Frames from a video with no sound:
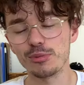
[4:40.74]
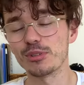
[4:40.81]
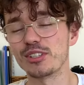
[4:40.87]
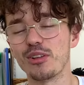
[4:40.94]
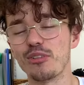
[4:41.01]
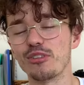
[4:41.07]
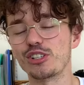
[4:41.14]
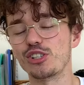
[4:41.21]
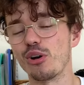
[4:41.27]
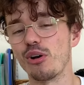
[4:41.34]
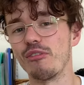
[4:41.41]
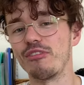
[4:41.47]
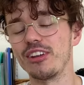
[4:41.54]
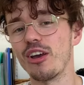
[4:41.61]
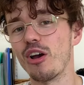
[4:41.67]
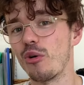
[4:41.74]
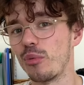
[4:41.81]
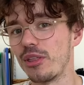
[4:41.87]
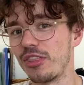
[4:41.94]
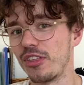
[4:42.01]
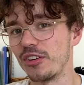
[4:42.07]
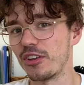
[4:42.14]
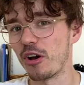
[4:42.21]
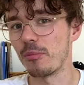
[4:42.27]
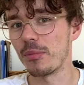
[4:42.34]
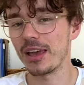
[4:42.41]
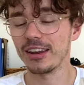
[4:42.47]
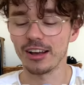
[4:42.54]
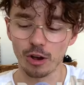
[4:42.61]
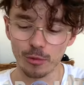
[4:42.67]
was another short video with The
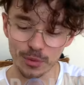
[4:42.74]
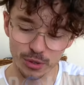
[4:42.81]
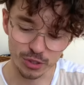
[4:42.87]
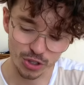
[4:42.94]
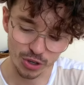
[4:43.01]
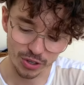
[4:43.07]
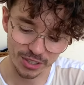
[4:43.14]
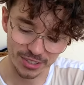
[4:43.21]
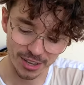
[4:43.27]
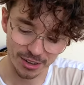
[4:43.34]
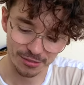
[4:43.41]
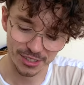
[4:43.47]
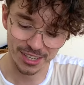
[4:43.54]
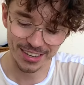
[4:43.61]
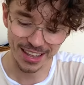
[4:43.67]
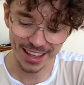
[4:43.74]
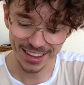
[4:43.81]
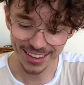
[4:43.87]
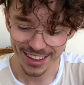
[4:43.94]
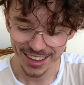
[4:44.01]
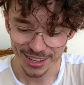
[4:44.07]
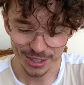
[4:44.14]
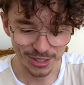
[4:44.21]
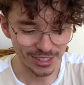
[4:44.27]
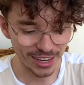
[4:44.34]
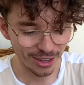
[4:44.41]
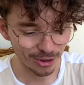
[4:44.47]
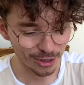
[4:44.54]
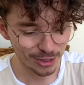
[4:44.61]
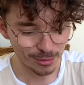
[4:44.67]
Domain. I hope you enjoyed yourselves today. You stay
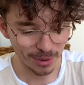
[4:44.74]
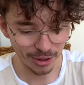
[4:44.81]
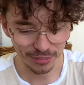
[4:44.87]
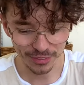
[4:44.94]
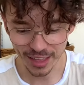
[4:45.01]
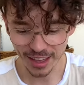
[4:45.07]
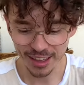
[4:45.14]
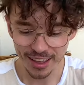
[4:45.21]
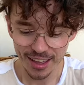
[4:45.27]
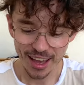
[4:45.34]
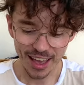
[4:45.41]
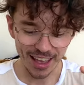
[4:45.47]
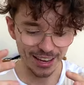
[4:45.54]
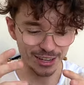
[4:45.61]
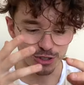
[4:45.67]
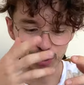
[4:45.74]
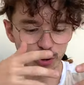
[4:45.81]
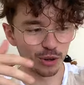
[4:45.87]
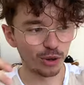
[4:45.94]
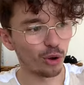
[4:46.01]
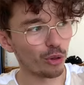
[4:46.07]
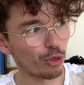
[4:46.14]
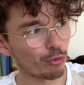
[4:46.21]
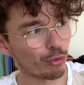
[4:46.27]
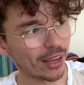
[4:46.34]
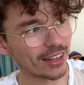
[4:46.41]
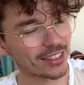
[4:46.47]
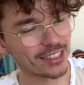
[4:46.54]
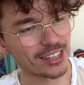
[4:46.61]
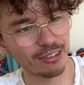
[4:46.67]
awesome out there. Enjoy all the
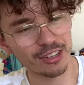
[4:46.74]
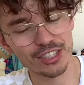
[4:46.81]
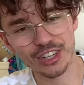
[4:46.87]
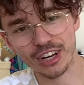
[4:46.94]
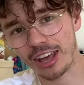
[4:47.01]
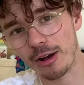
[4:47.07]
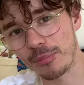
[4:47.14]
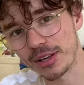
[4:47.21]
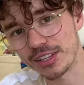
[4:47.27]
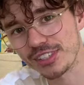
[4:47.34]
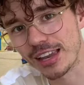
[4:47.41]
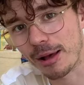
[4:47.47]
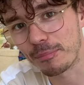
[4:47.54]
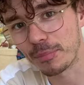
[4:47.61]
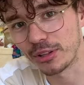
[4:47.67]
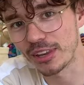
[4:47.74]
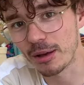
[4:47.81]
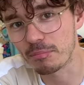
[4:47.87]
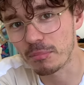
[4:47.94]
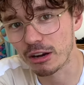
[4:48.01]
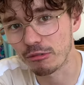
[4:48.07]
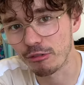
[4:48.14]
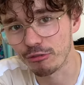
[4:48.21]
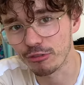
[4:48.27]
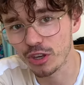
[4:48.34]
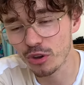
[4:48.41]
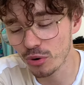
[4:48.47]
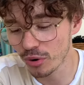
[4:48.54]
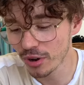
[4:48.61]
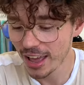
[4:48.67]
Ring series. Check out my snap build and my
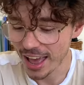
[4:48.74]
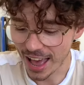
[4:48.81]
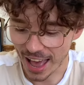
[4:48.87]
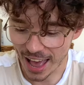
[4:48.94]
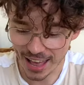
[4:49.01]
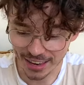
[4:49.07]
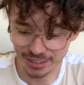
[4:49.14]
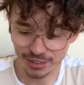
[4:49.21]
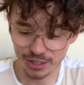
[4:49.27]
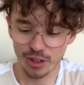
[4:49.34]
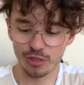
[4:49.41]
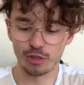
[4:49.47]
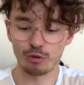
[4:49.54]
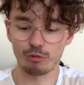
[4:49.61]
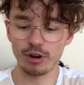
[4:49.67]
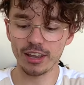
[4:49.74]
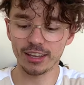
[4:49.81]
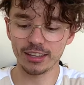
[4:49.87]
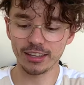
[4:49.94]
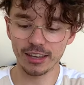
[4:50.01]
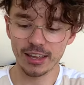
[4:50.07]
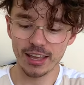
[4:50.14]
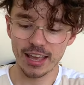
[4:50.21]
review, and The Ring